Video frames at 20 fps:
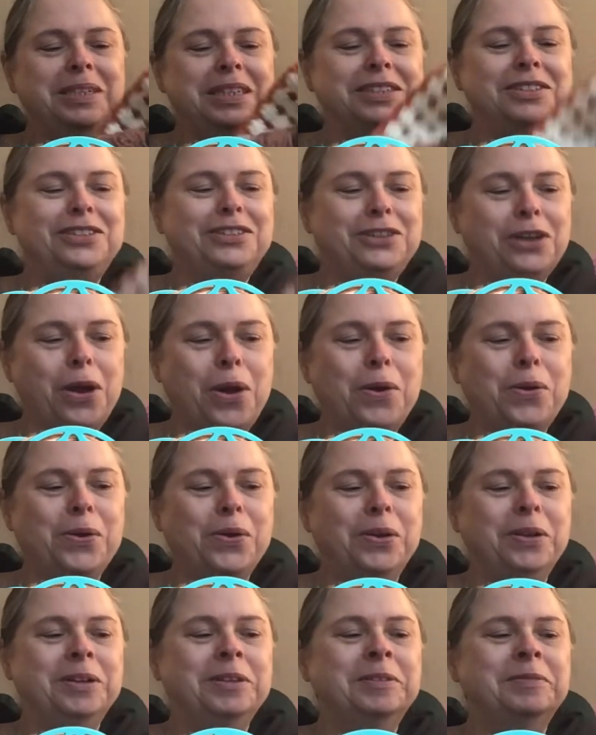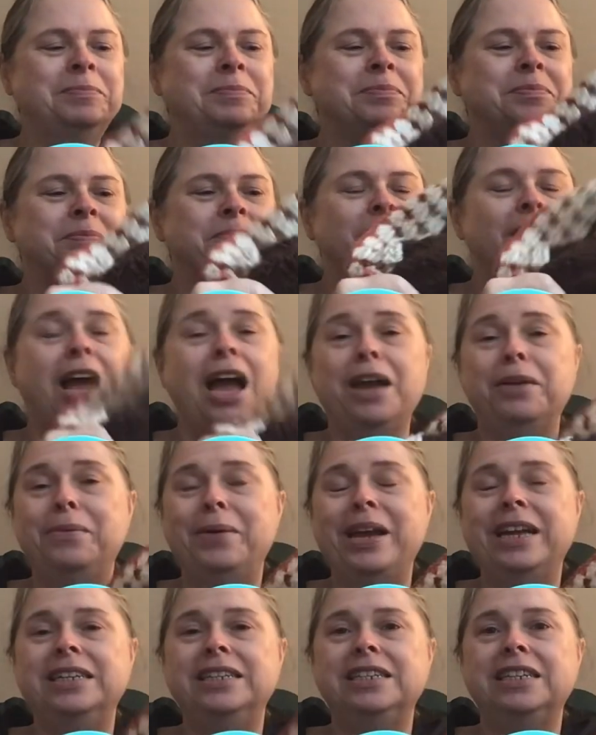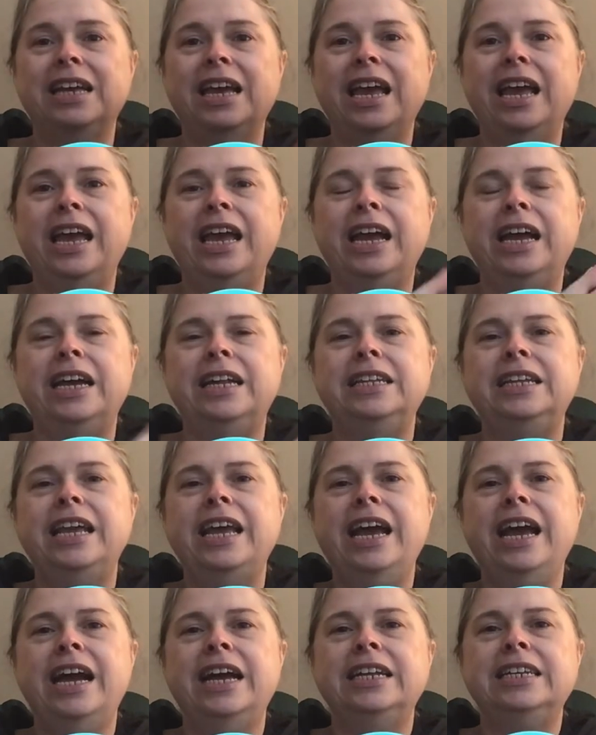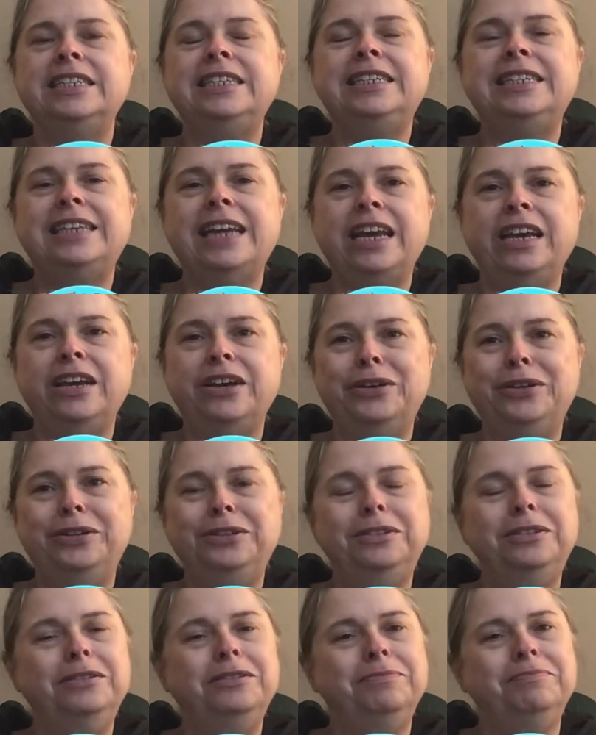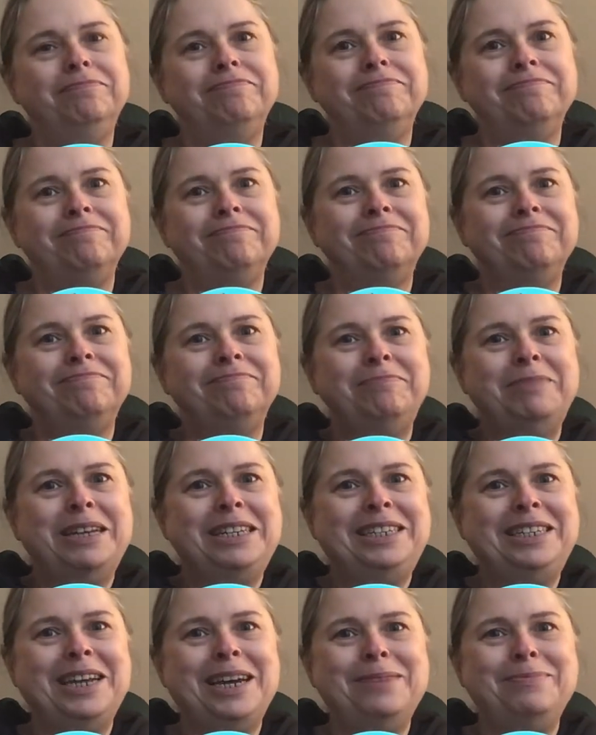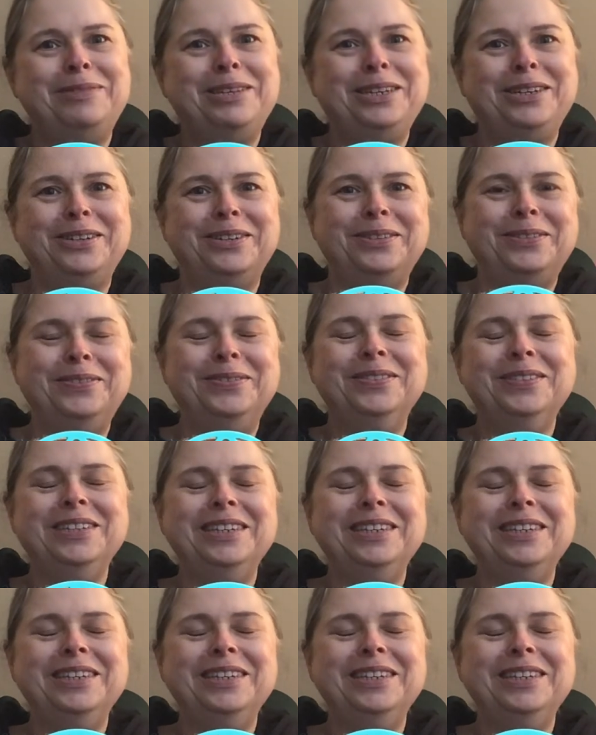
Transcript: So I went, and they had a sale, best time to go,